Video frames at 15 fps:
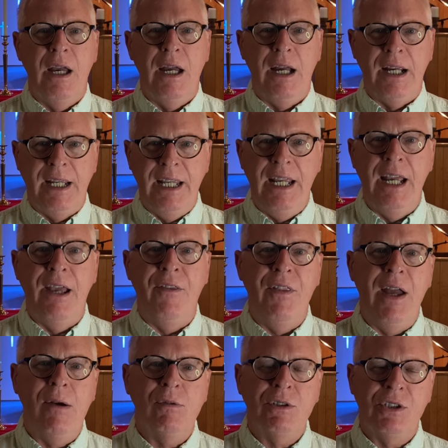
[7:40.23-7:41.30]
Again,
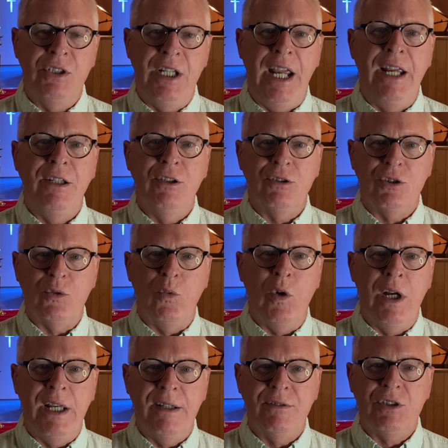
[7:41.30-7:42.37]
that was Daniel's
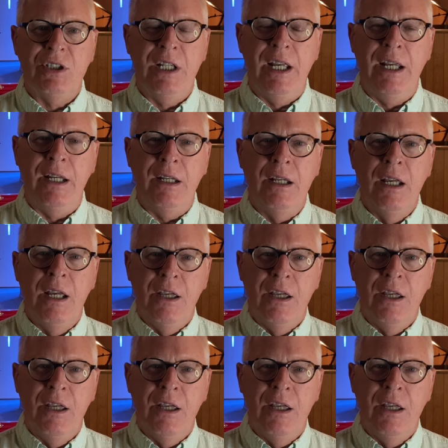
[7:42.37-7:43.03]
way of saying